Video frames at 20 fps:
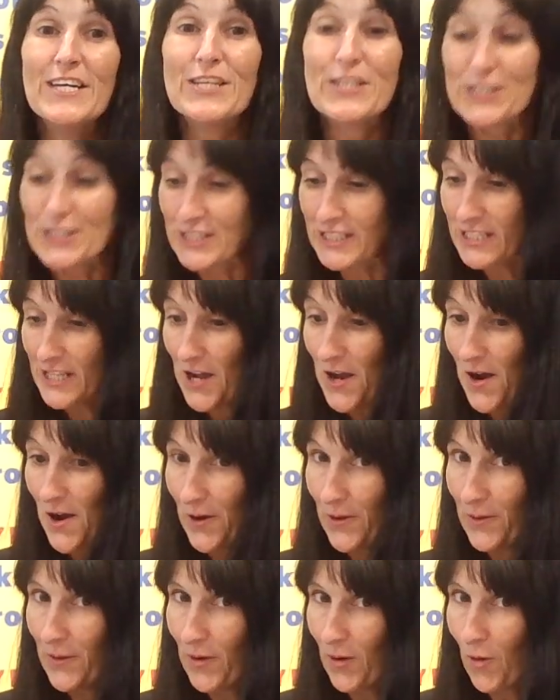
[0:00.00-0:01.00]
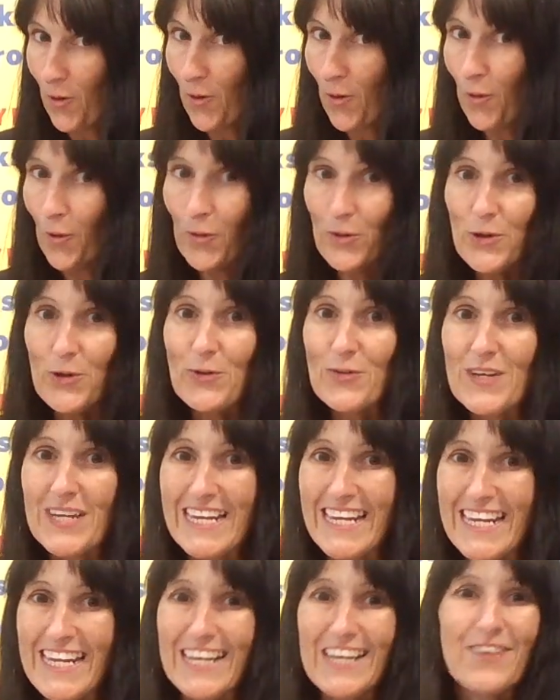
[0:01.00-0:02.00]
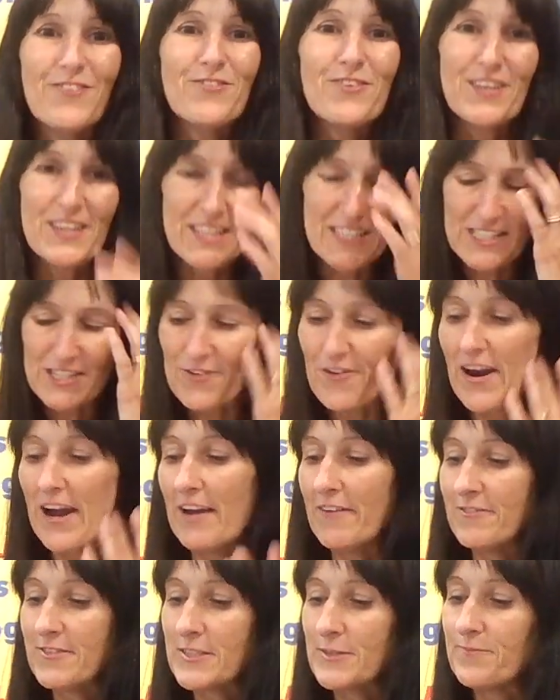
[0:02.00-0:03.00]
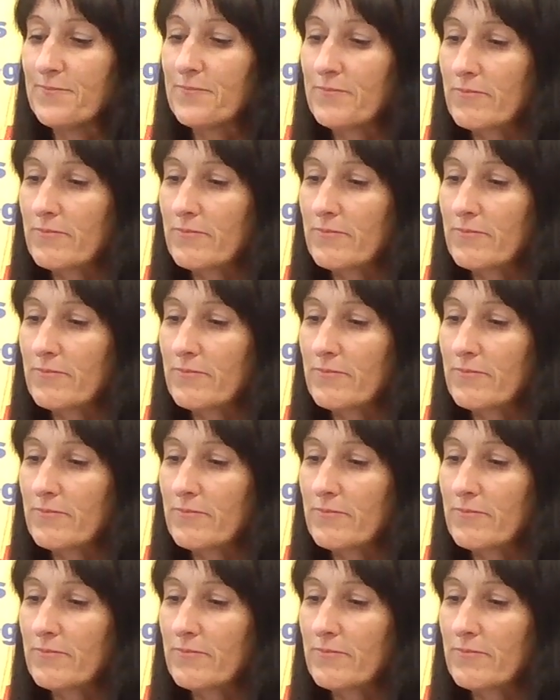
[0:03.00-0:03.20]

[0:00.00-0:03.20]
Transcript: so all you need for this craft